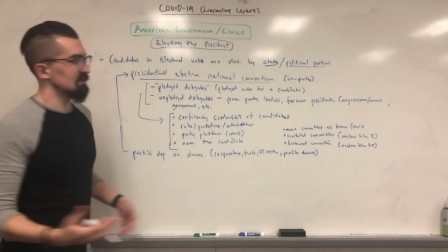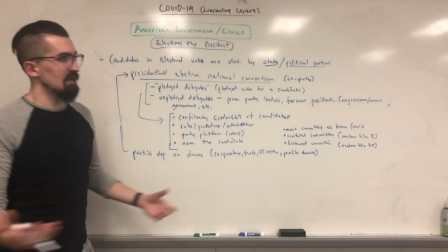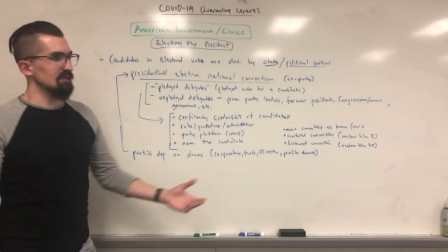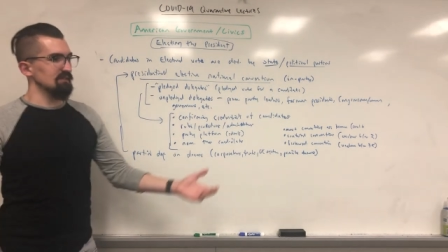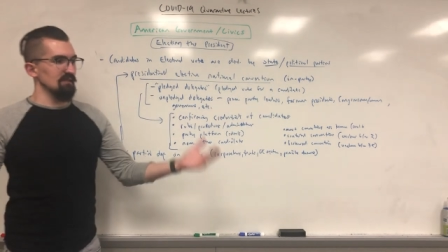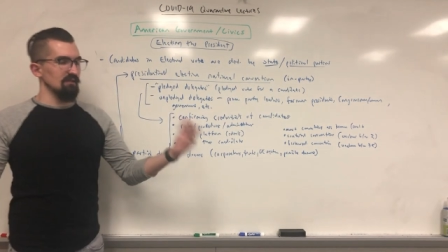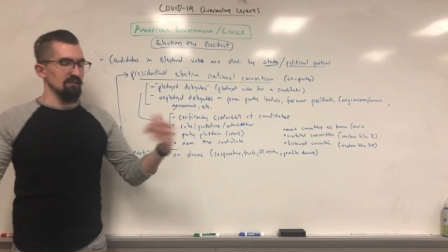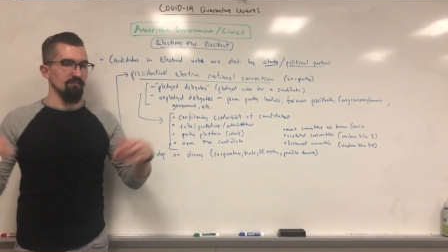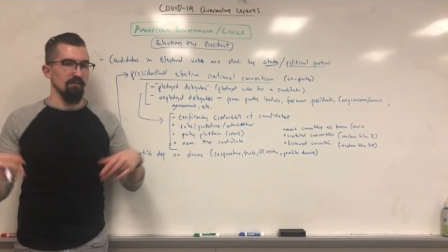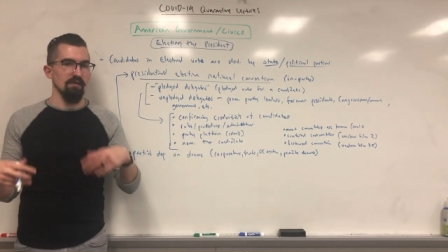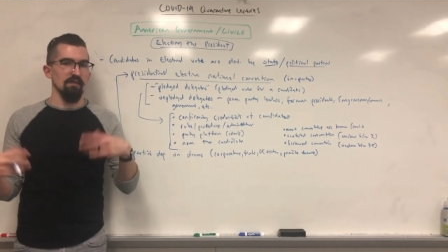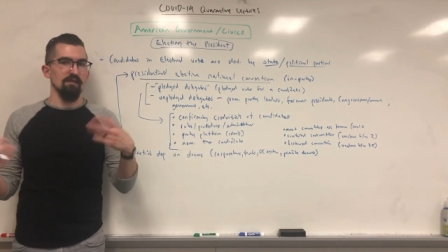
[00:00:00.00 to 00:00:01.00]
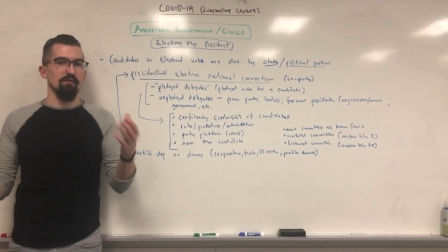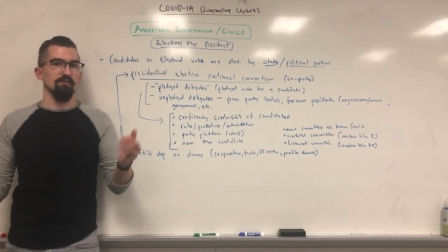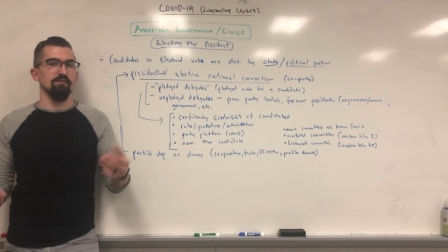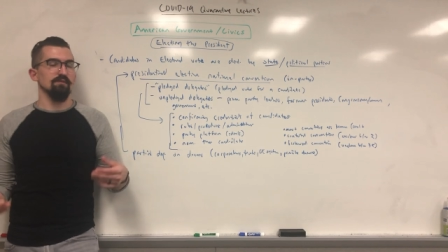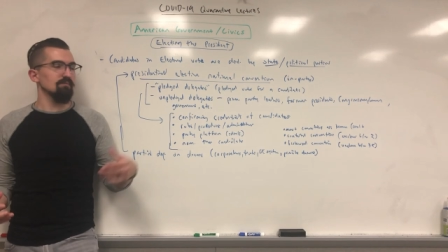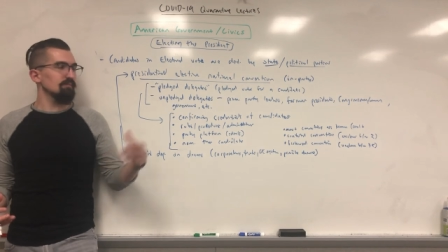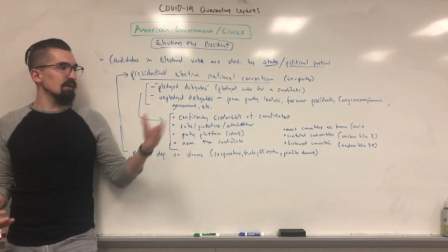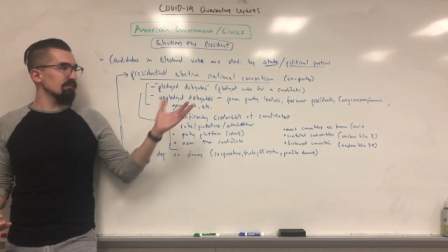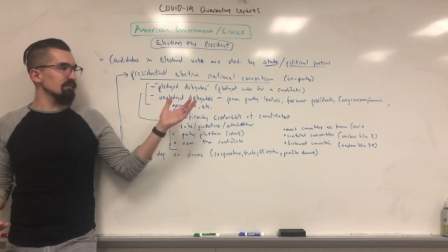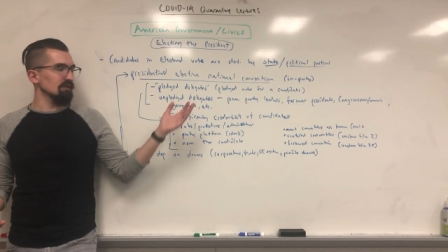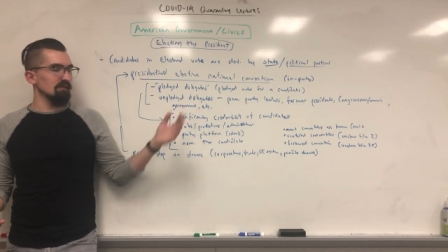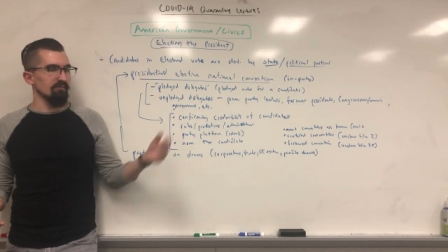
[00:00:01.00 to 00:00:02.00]
takes in this money and uses it to pay for
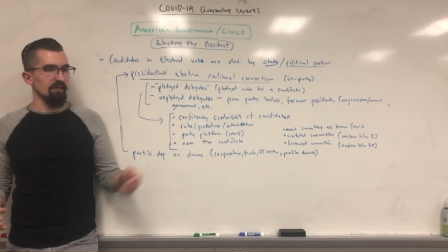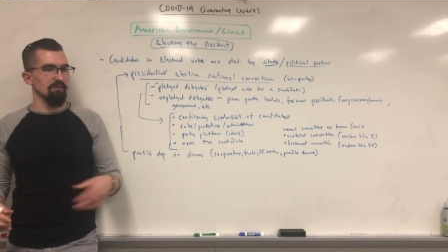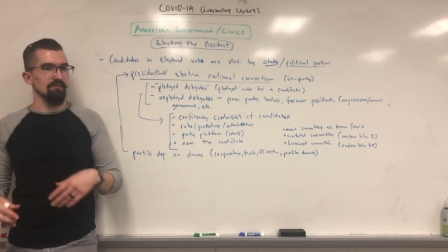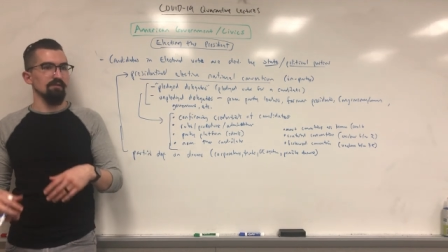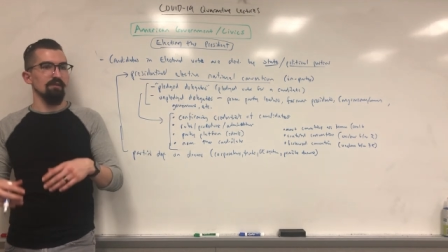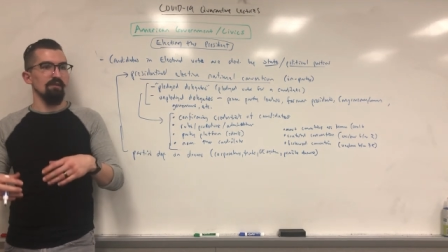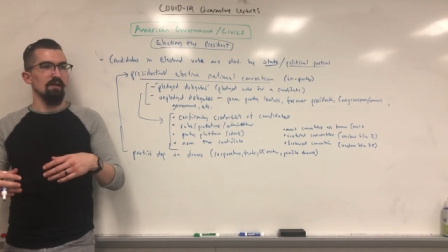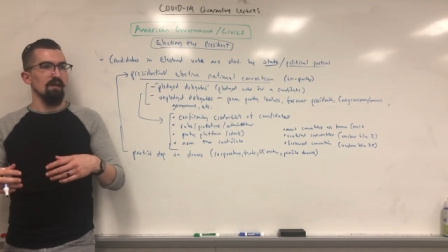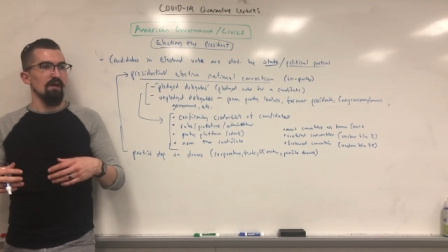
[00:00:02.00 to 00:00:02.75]
the convention and